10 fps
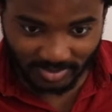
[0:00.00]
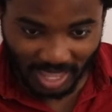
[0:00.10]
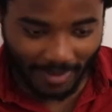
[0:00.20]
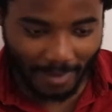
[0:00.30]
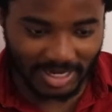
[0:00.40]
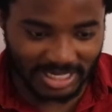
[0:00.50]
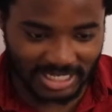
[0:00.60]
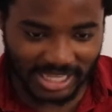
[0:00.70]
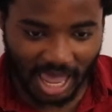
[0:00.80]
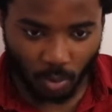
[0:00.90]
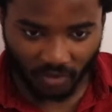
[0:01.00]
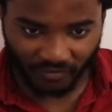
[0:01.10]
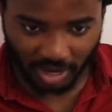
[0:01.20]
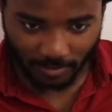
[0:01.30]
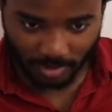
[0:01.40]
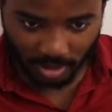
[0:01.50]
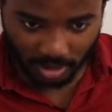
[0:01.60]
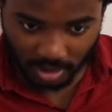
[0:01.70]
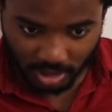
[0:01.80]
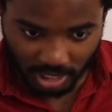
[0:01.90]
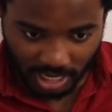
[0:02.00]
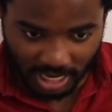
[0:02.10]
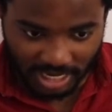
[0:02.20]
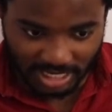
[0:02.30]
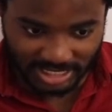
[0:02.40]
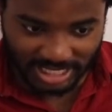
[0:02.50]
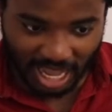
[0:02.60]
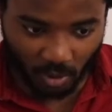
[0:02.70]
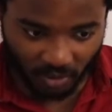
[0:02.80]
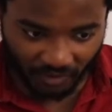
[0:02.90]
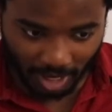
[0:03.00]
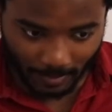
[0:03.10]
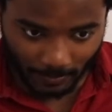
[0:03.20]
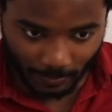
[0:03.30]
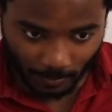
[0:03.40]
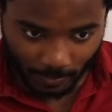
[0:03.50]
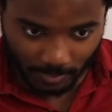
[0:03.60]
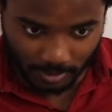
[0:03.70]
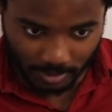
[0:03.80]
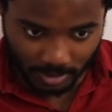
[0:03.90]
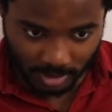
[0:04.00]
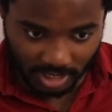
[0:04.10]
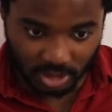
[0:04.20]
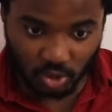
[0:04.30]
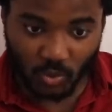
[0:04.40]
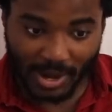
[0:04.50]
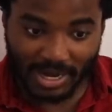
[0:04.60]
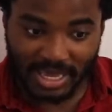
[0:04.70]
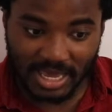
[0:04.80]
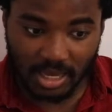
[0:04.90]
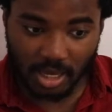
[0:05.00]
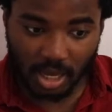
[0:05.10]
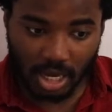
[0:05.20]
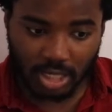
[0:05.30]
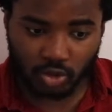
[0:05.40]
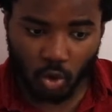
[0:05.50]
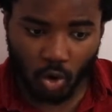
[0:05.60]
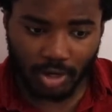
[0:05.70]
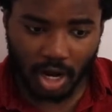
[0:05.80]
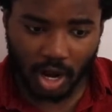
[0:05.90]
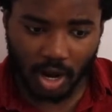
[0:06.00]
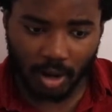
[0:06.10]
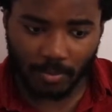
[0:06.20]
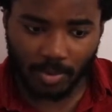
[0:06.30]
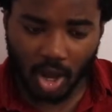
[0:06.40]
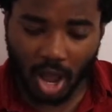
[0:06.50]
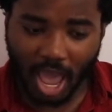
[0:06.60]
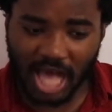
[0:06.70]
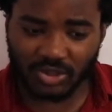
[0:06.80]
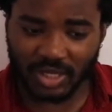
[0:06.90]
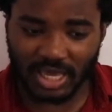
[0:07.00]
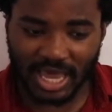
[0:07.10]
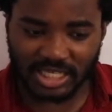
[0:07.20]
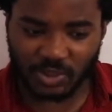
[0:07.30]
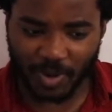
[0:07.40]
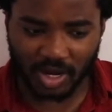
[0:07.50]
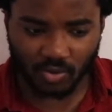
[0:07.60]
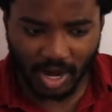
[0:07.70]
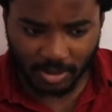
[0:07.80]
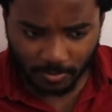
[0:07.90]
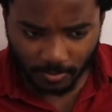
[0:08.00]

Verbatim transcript: that, I mean, this is light work for him. This is light work for him. This is when he he scored um, a hat trick against Spain, right?